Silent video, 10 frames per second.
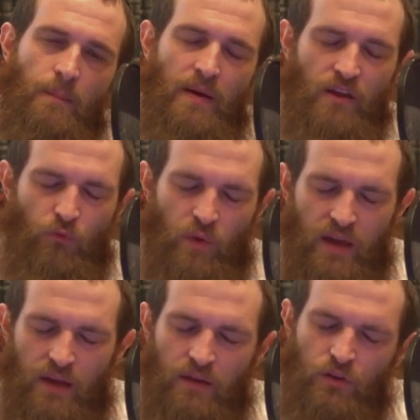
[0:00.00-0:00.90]
But if
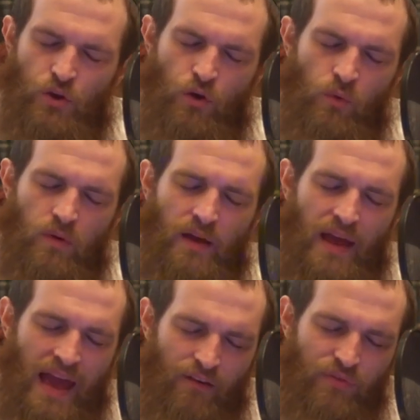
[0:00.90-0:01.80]
we can,
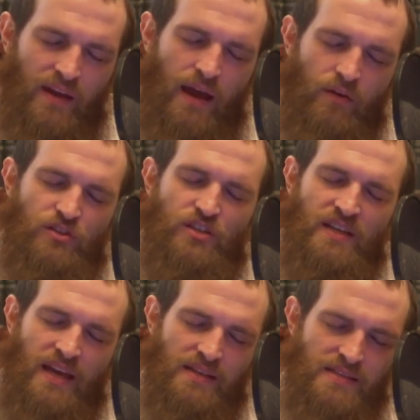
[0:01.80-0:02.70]
have the courage to
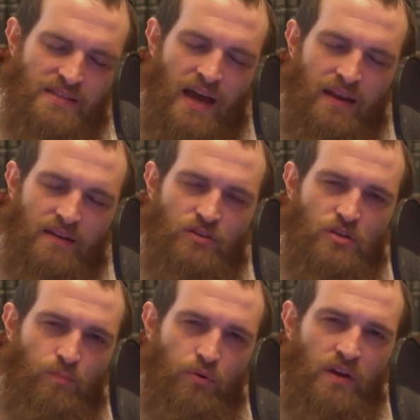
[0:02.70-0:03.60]
get it started and
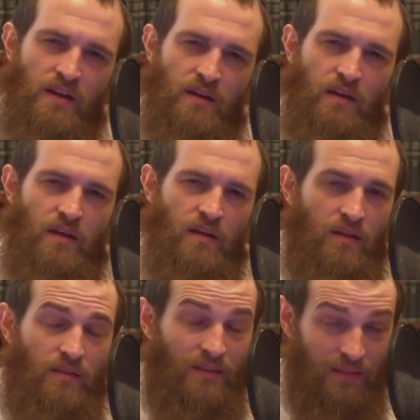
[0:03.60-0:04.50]
to put in
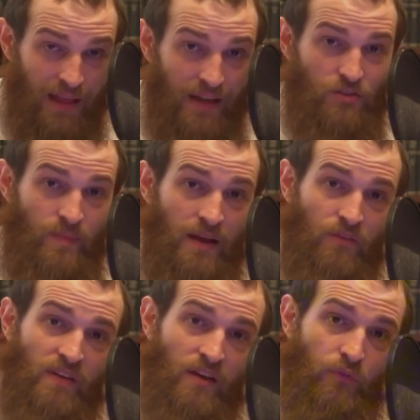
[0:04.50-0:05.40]
the large amount
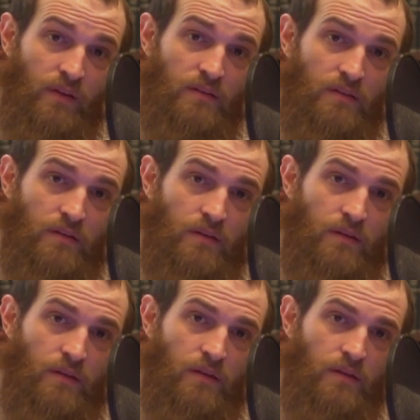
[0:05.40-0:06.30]
of effort
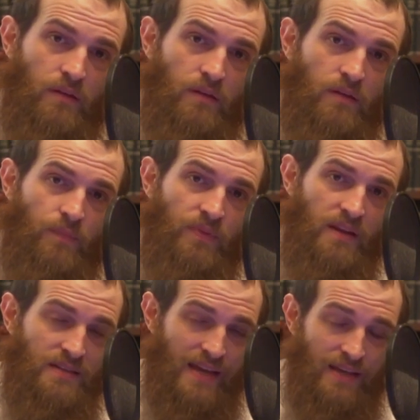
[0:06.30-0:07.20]

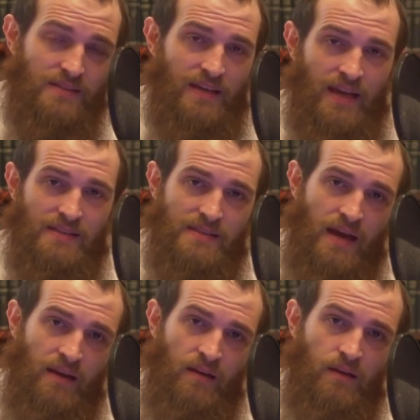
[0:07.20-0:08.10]
that it takes to get
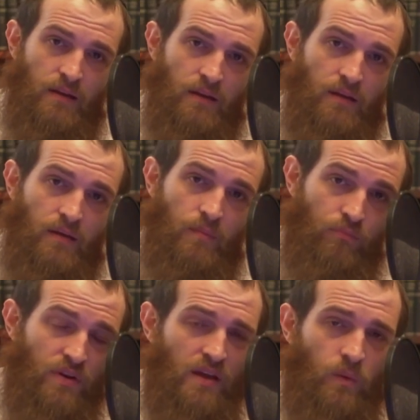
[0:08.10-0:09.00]
started,
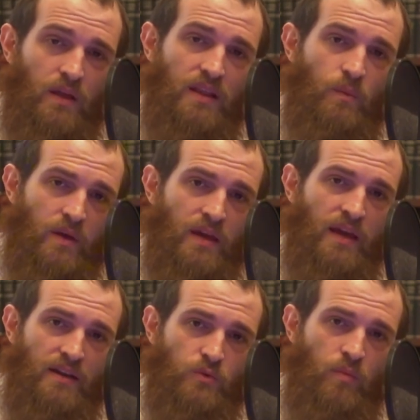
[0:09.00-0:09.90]
pretty quickly we can
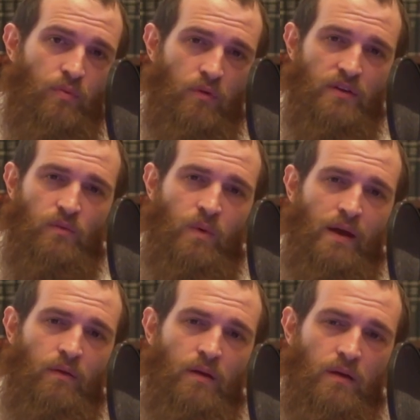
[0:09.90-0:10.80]
get to a point
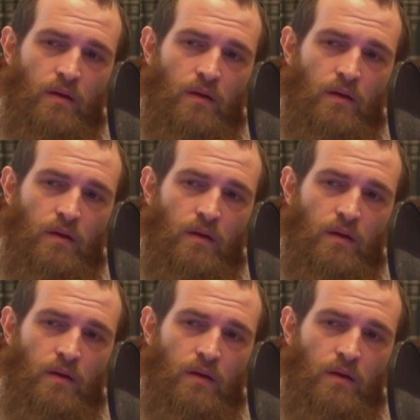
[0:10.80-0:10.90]
where,